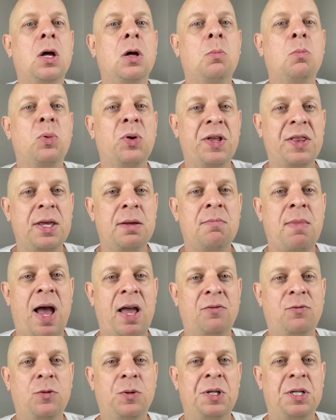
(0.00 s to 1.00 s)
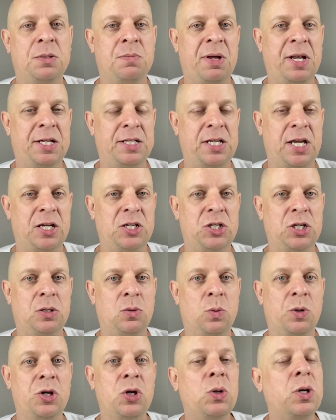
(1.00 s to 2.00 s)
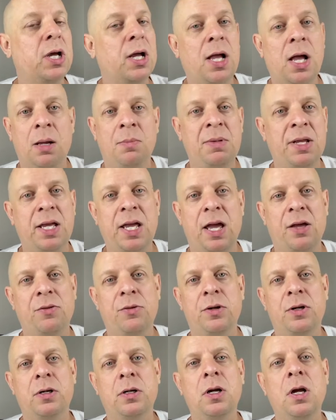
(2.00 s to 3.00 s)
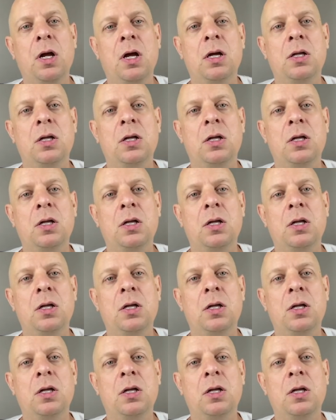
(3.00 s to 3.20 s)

breathing mindfulness meditation, where you can come together